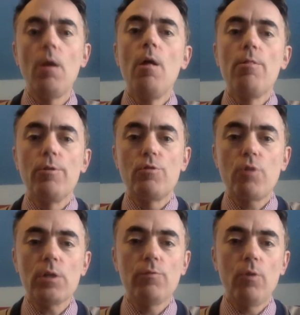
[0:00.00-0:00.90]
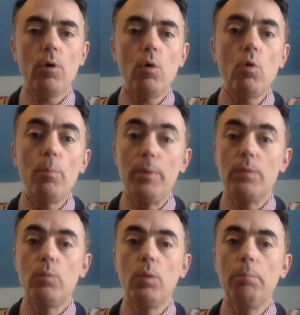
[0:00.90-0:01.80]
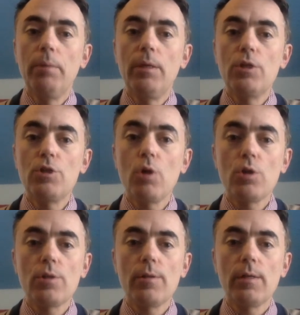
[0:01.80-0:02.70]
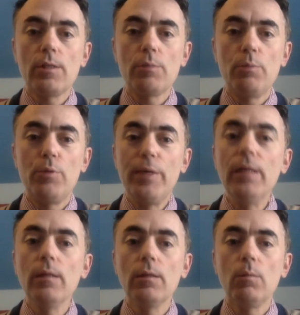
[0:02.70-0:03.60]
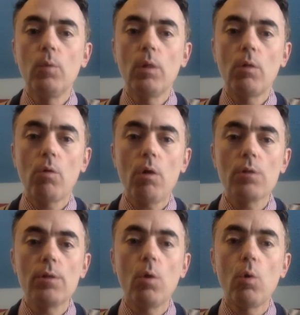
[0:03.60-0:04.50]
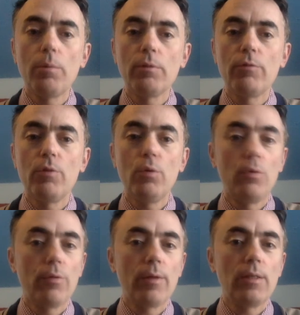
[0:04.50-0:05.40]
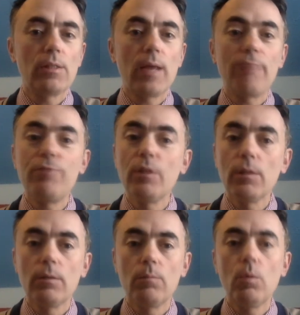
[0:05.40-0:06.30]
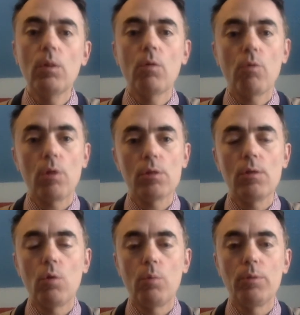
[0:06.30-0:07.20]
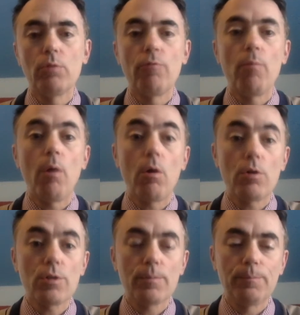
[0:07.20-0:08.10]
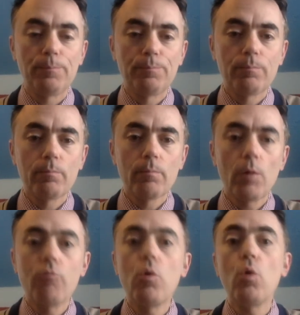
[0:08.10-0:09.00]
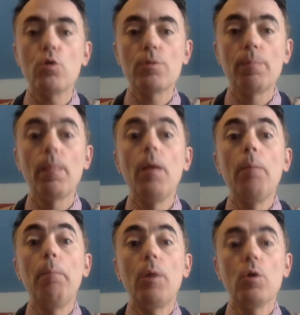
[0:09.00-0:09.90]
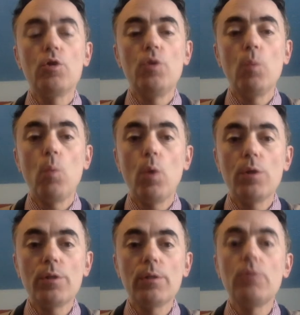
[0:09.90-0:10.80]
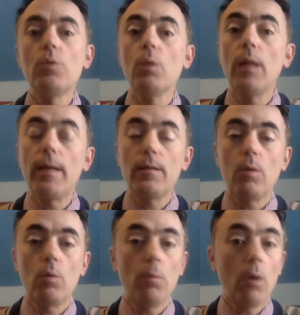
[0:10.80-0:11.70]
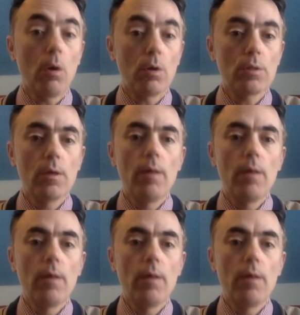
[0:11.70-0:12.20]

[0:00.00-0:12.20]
The transfer orbit will be such that its perihelion will cross the orbit of the Earth and its aphelion will cross the orbit of Mars. Of course, because you want to land on Mars,